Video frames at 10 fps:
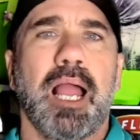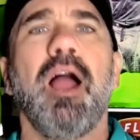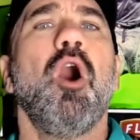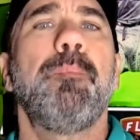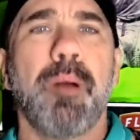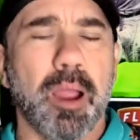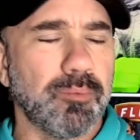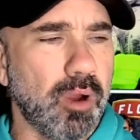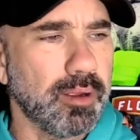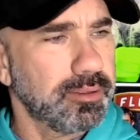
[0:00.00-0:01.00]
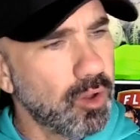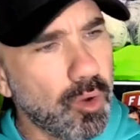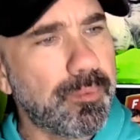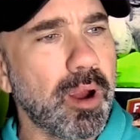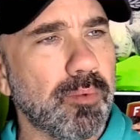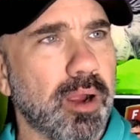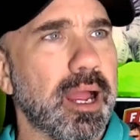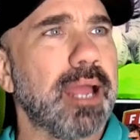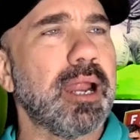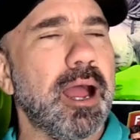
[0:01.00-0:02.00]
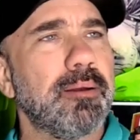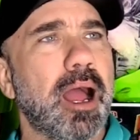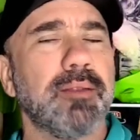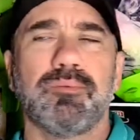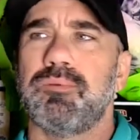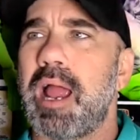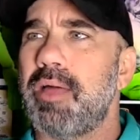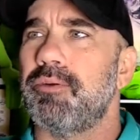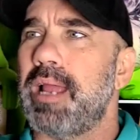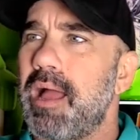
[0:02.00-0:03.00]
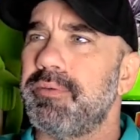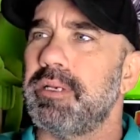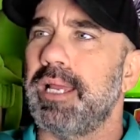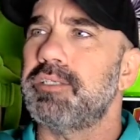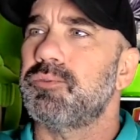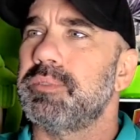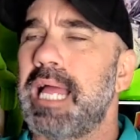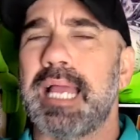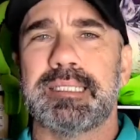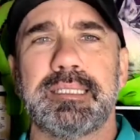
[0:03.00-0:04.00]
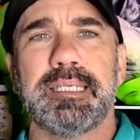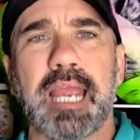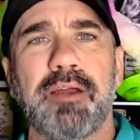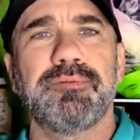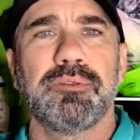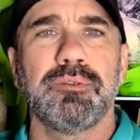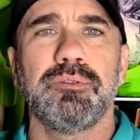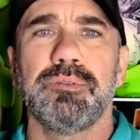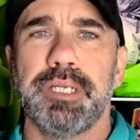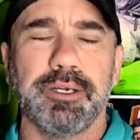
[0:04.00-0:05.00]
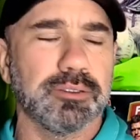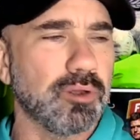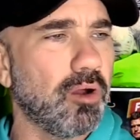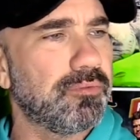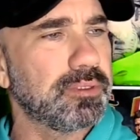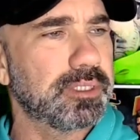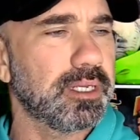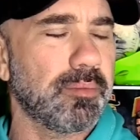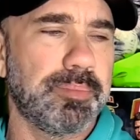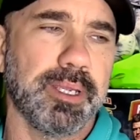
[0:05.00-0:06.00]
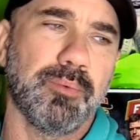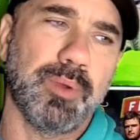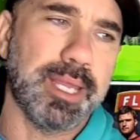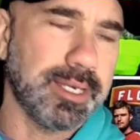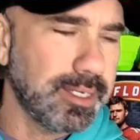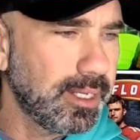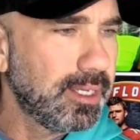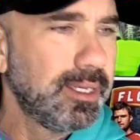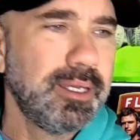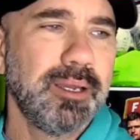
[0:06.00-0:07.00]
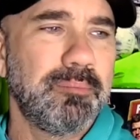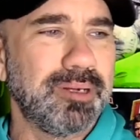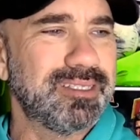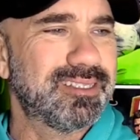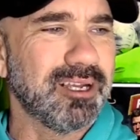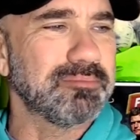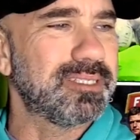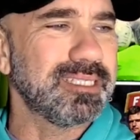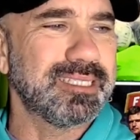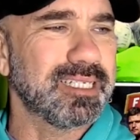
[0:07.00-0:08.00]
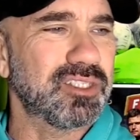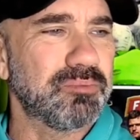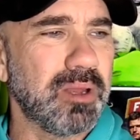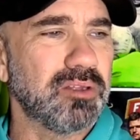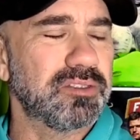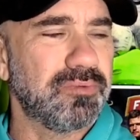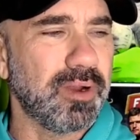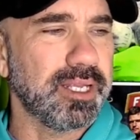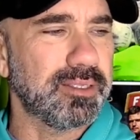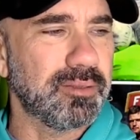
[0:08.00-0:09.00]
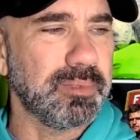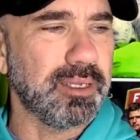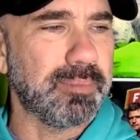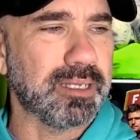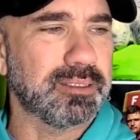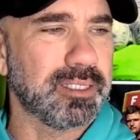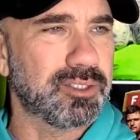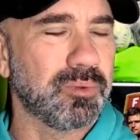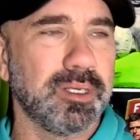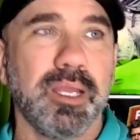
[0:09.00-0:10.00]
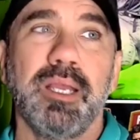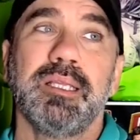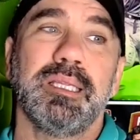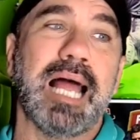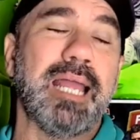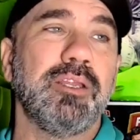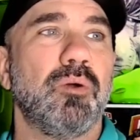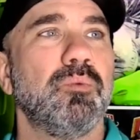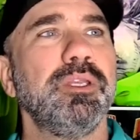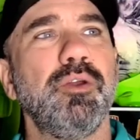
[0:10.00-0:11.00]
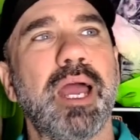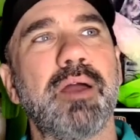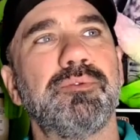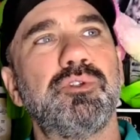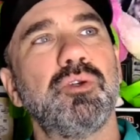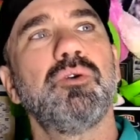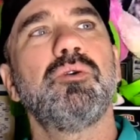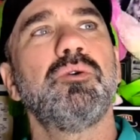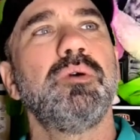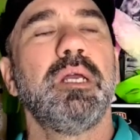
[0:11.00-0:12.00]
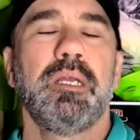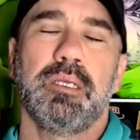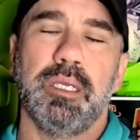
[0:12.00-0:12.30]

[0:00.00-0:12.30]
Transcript: I hope I'm wrong. I'd rather have a nice relaxing afternoon here. Dolphins get a big win, but something just smells funny to me about this one. When you have two